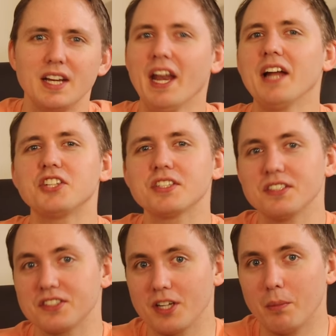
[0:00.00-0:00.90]
And not just
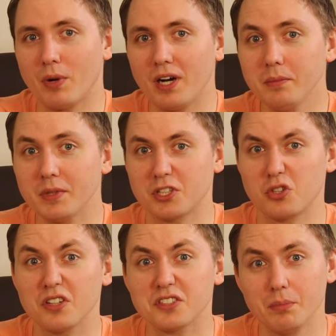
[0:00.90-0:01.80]
in subprime, but
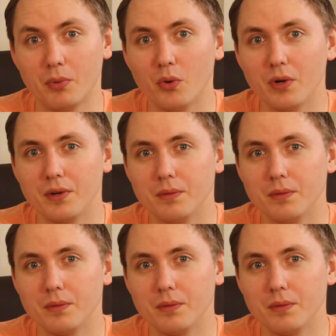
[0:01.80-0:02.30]
across the board.